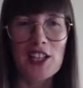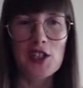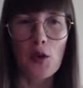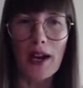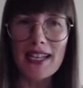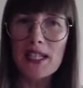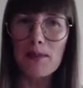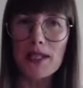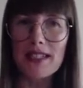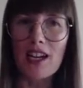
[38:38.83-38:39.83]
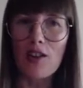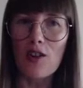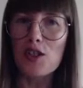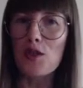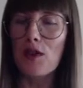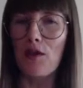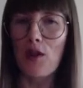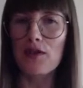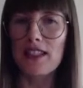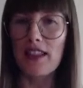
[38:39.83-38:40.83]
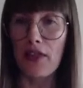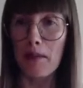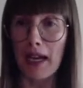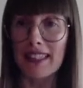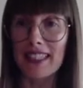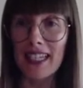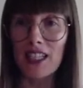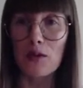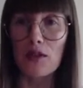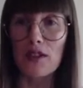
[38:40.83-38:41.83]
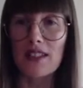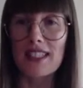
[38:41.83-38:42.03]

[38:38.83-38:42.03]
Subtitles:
So NCPs are also involved in thematic networks,